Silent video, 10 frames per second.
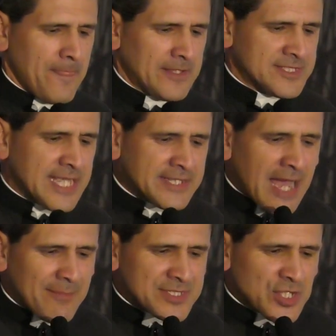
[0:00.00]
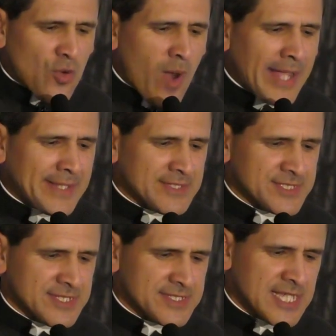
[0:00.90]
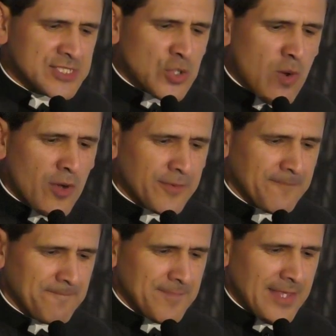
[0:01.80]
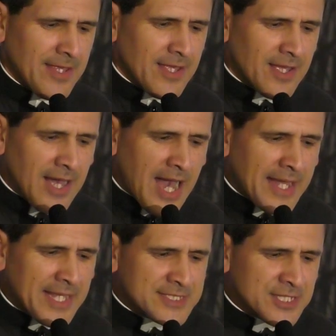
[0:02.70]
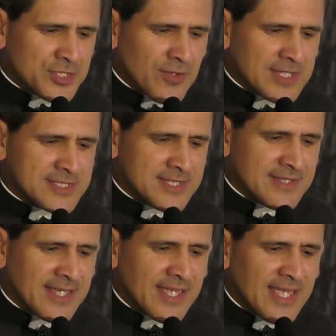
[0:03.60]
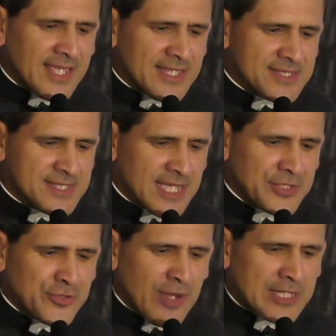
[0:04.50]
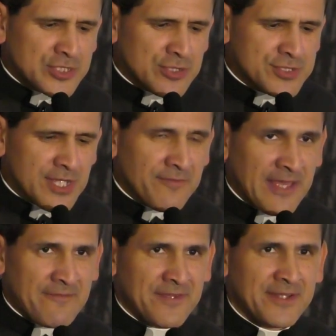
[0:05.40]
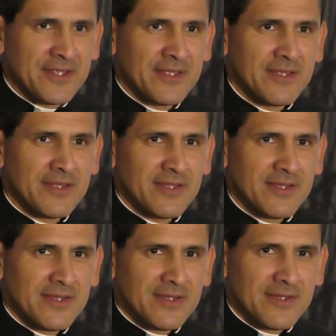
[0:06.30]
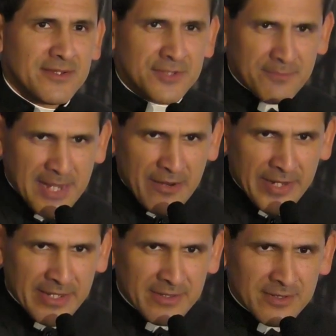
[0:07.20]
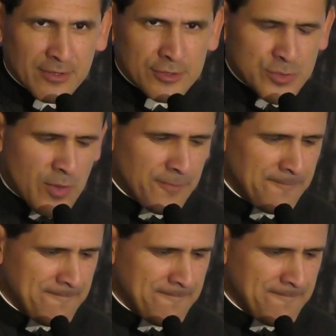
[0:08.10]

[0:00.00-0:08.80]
St. Thomas Aquinas says, quote, "God has entrusted the keys and treasures of heaven to Mary," close quote.